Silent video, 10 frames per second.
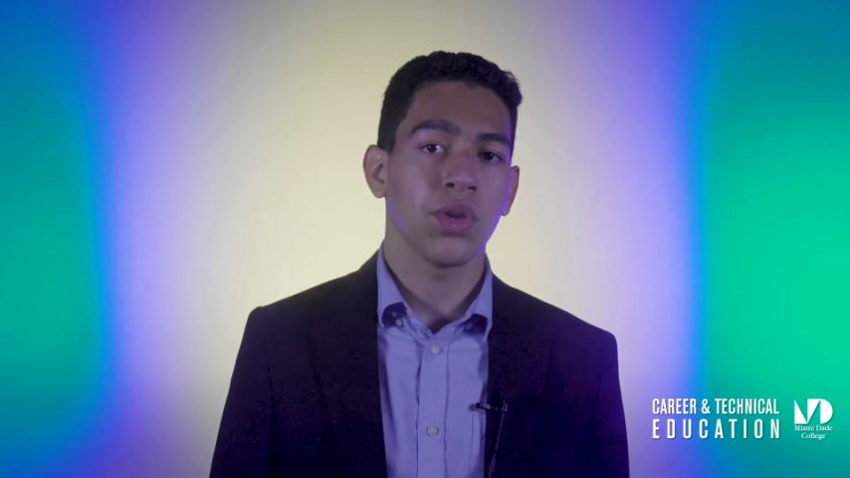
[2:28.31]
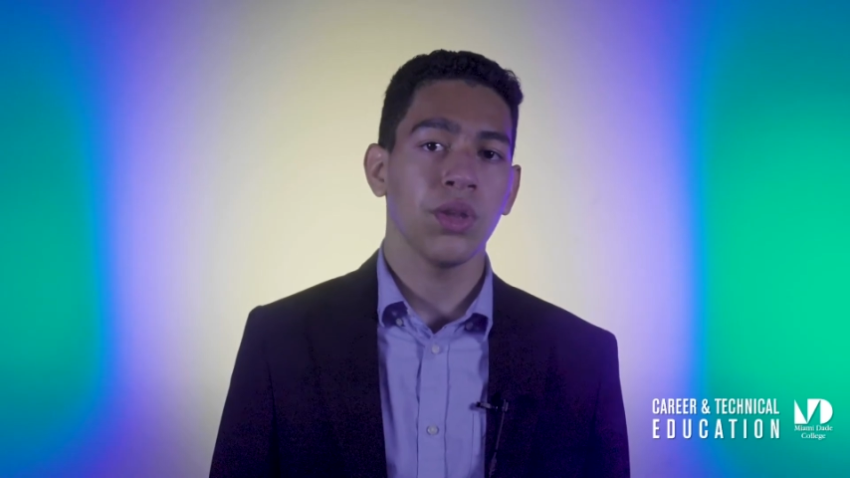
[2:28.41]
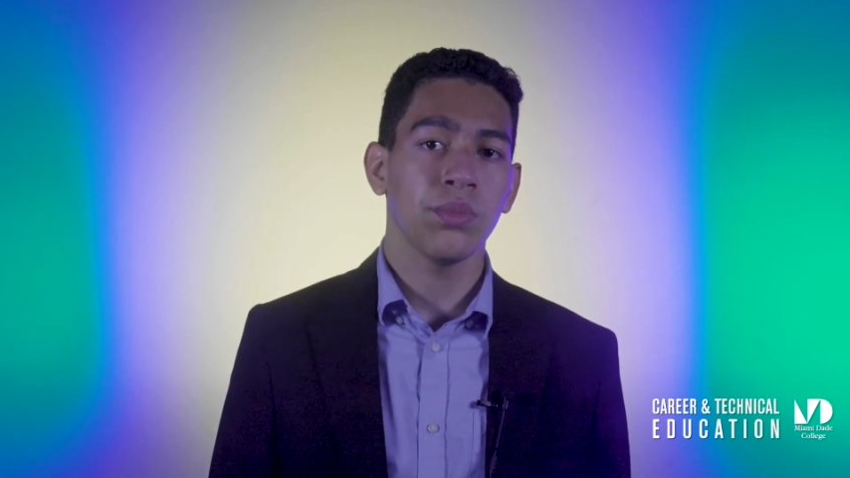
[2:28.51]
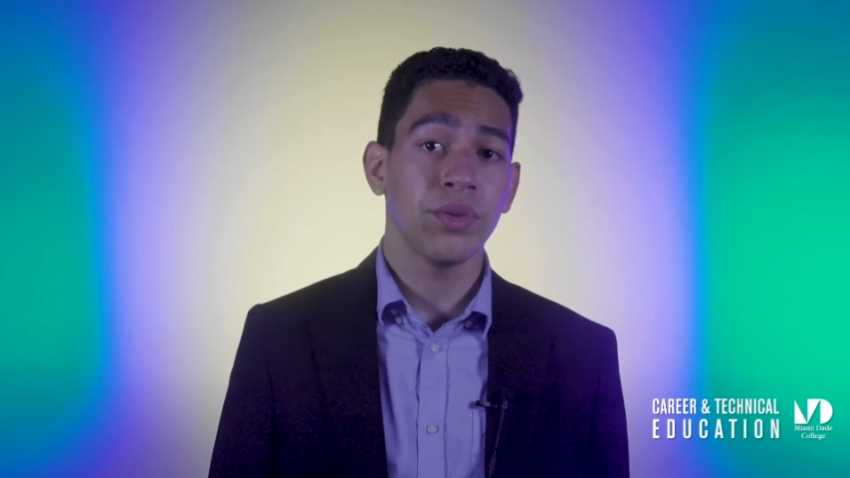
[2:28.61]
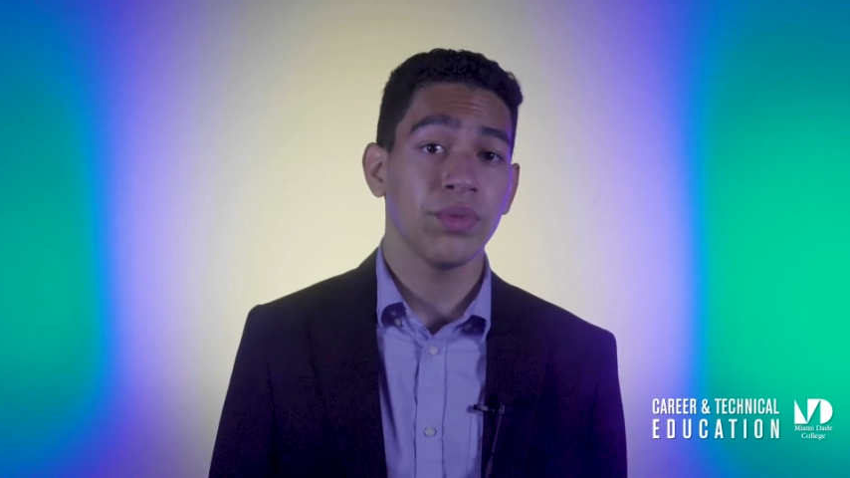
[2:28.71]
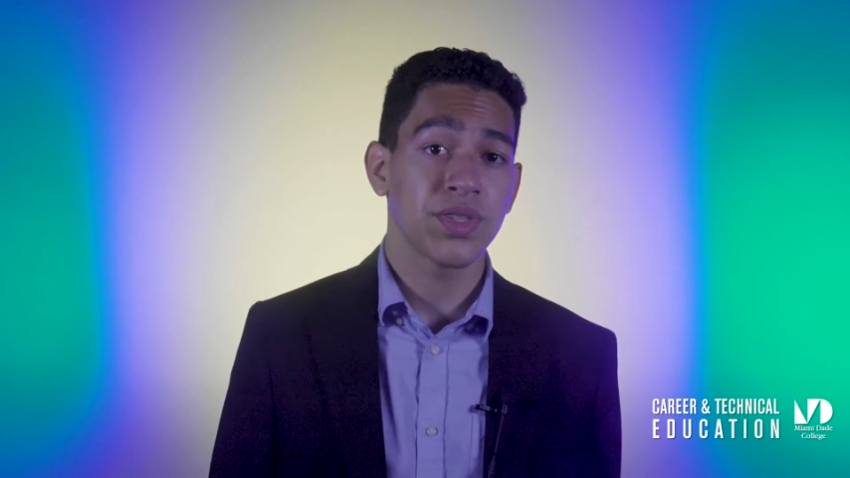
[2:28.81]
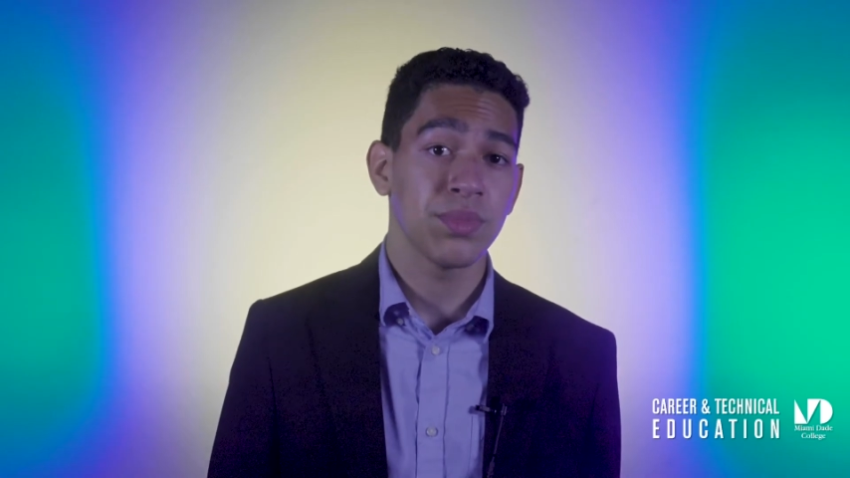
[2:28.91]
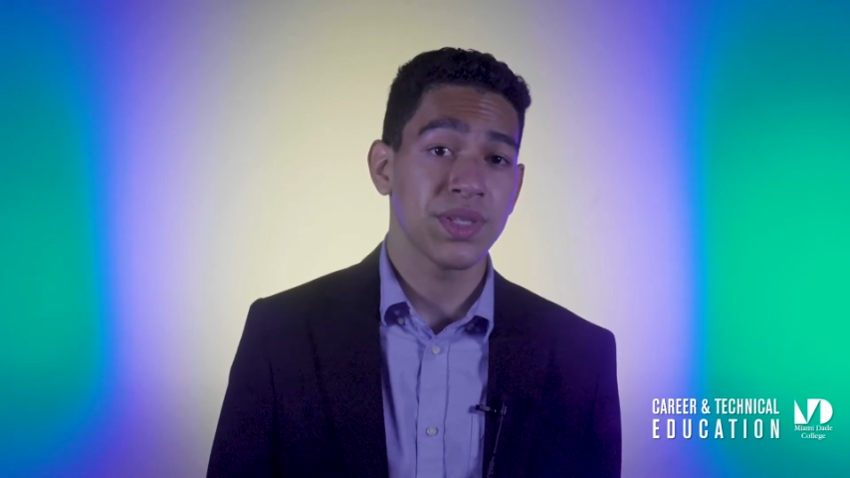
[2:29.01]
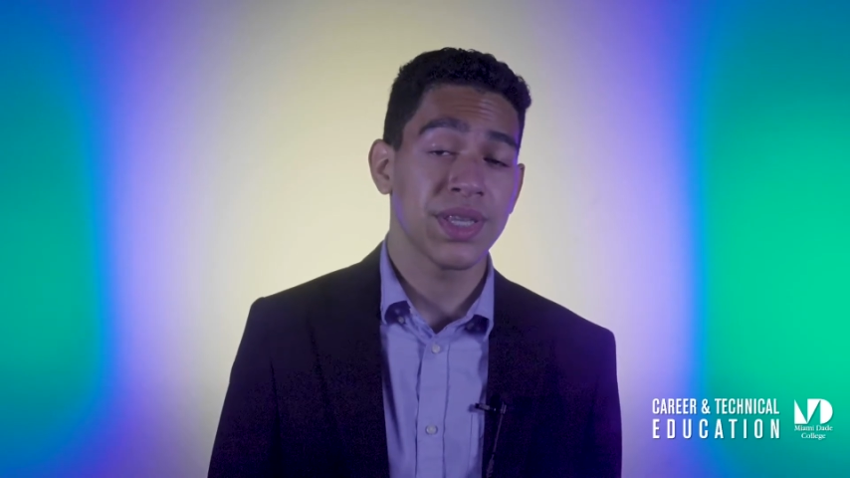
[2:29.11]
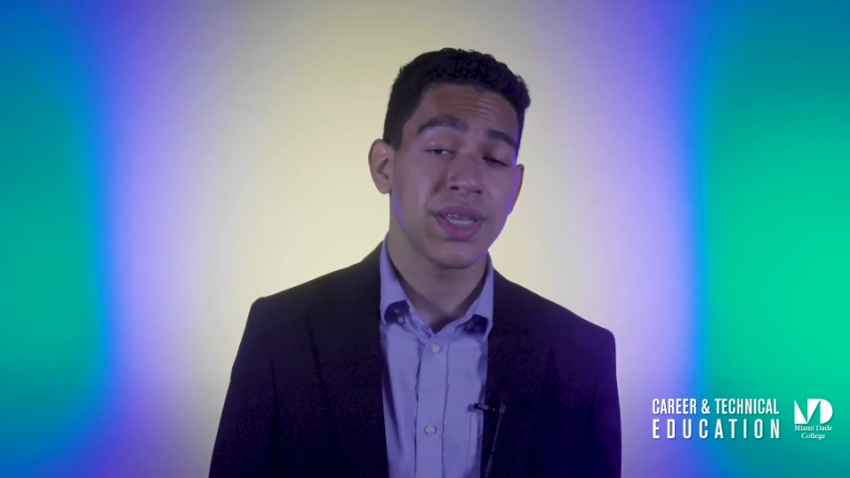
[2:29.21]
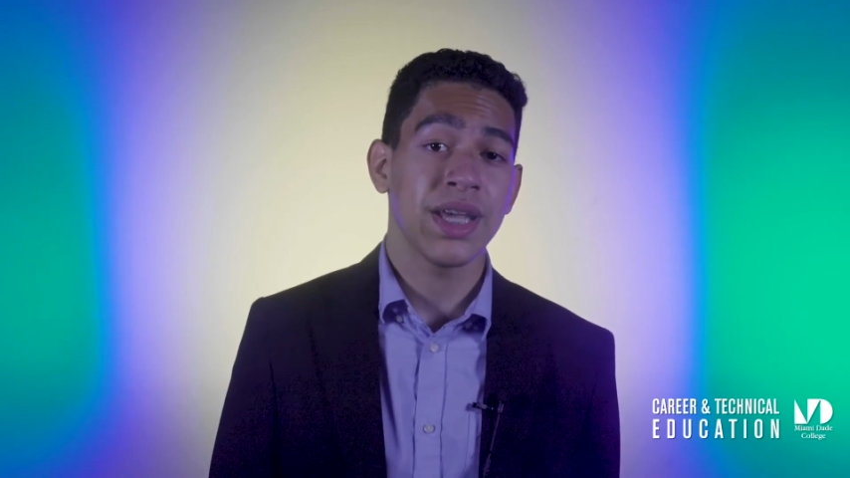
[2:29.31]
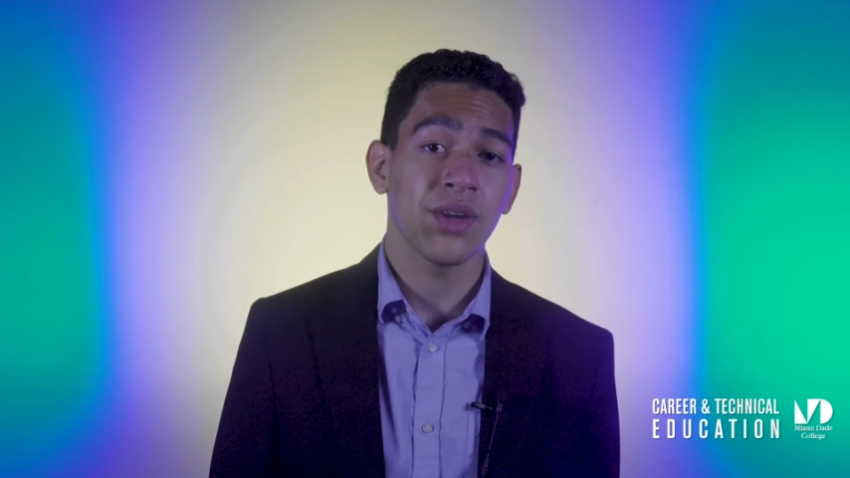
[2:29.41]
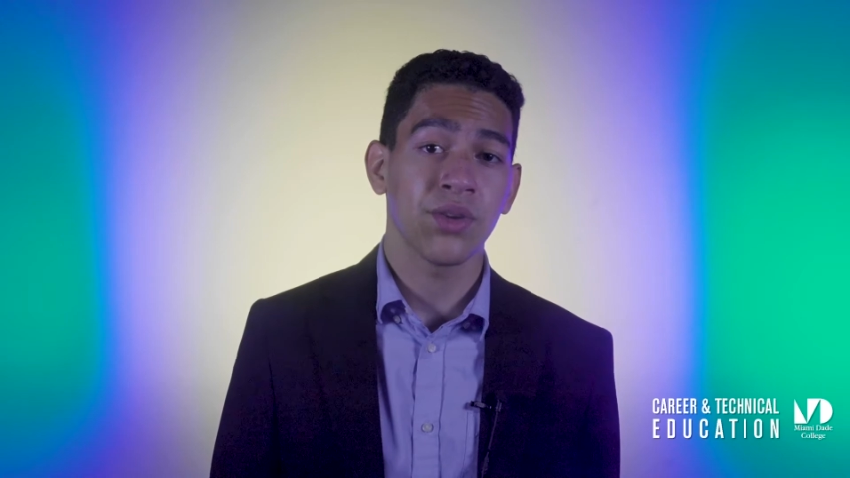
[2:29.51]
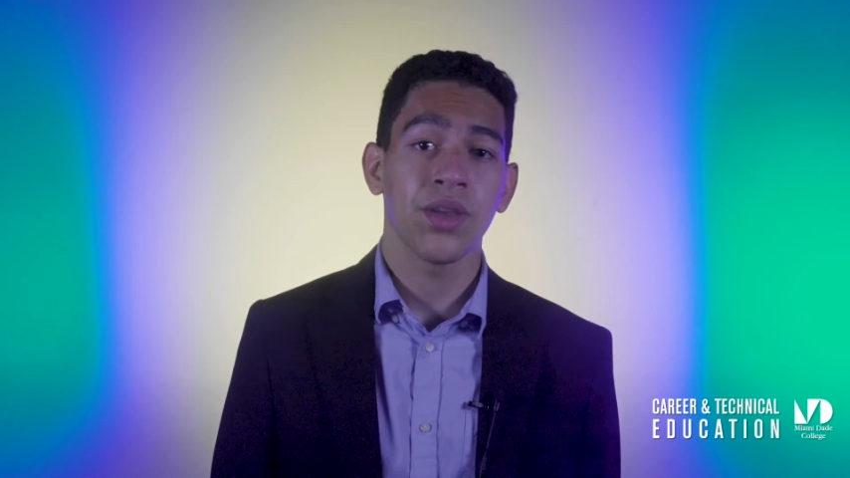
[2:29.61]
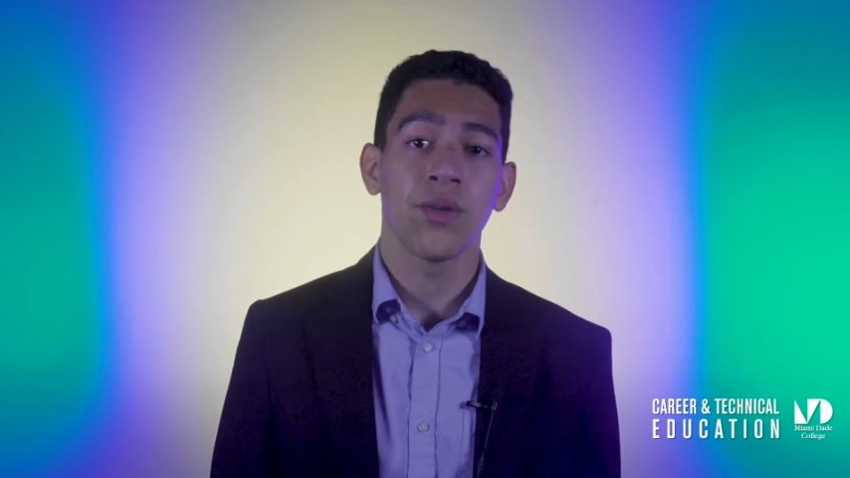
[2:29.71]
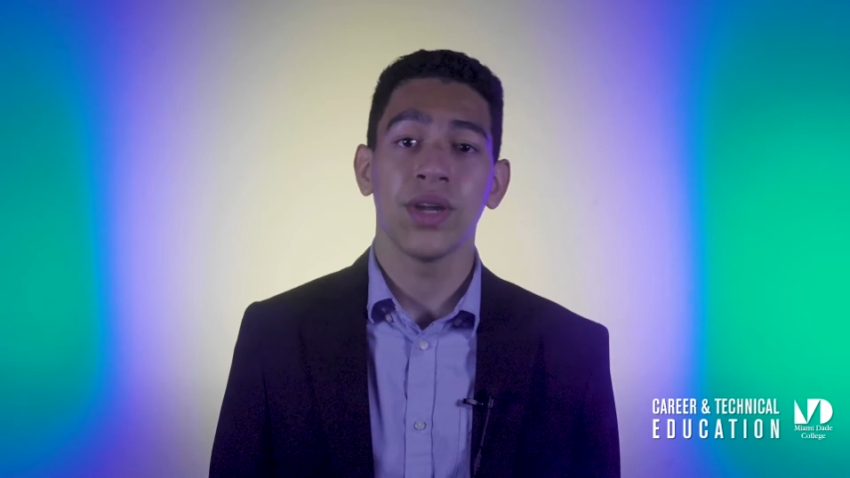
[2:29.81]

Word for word: will help my resume stand out